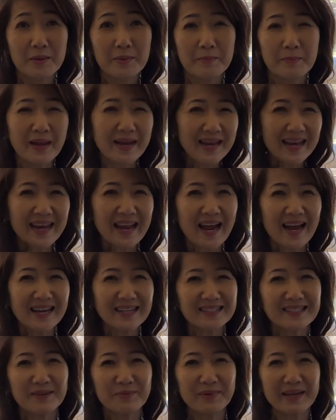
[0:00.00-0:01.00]
many
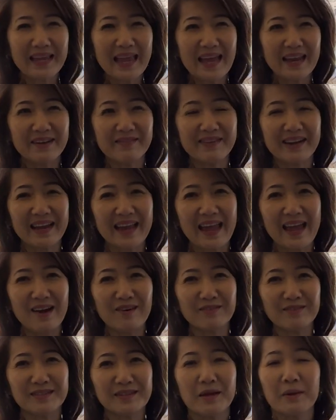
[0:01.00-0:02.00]
nights that we can't even
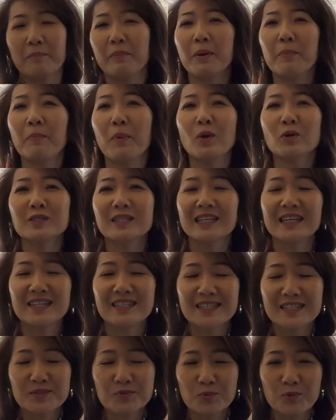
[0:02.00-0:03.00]
count, but mostly
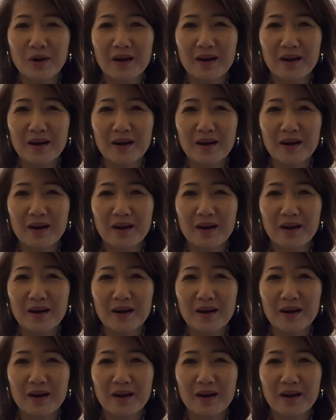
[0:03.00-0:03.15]
just